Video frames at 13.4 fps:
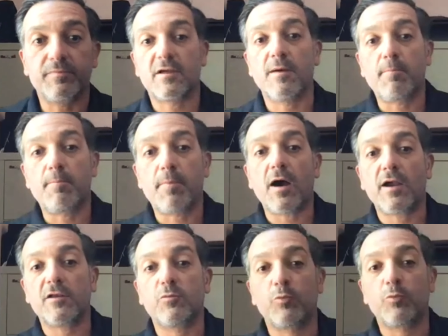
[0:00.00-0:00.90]

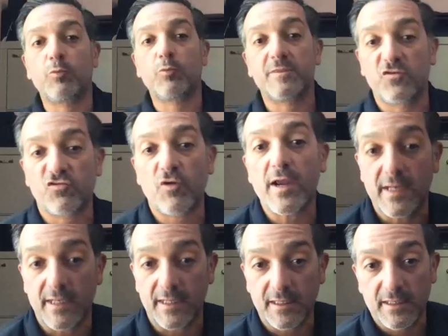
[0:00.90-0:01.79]
combined with the
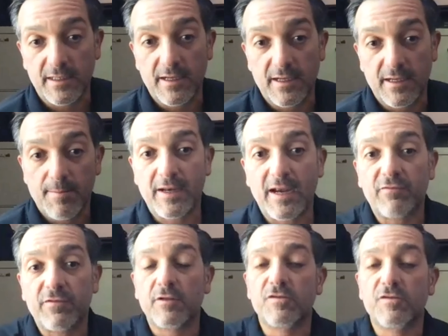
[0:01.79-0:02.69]
training. But
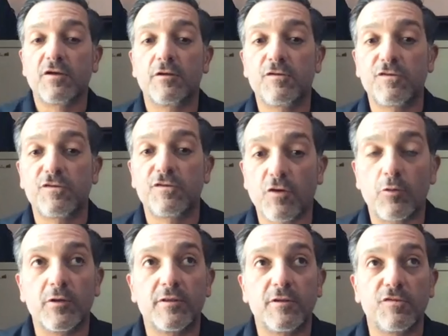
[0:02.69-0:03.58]
everything's going to
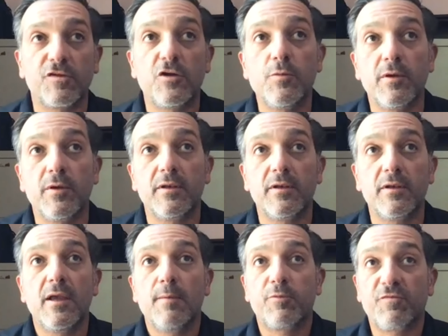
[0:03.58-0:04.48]
start with this human
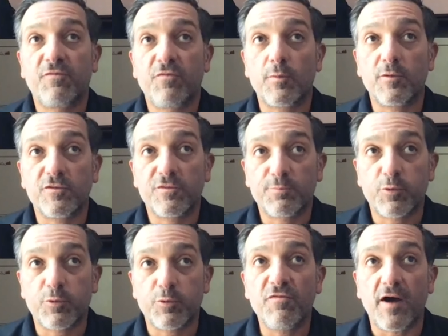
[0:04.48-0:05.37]
performance
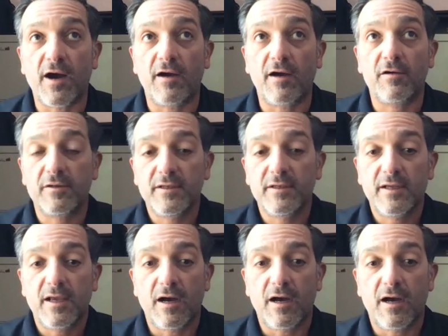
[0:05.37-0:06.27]
profile,
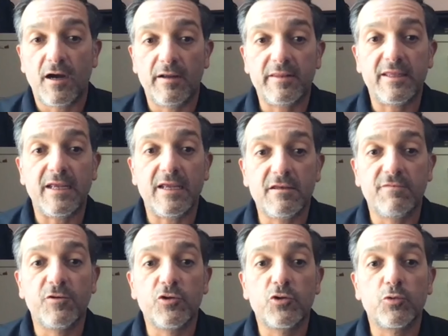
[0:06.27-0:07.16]
the
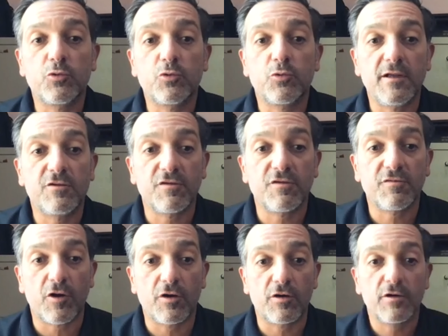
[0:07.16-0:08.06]
individual needs of
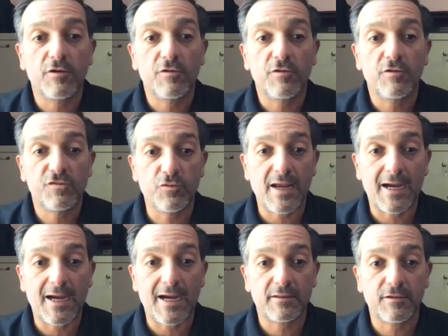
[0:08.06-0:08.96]
our student
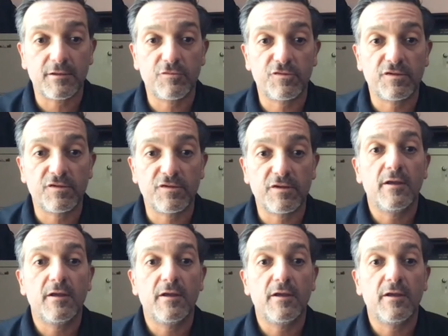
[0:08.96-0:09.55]
athletes,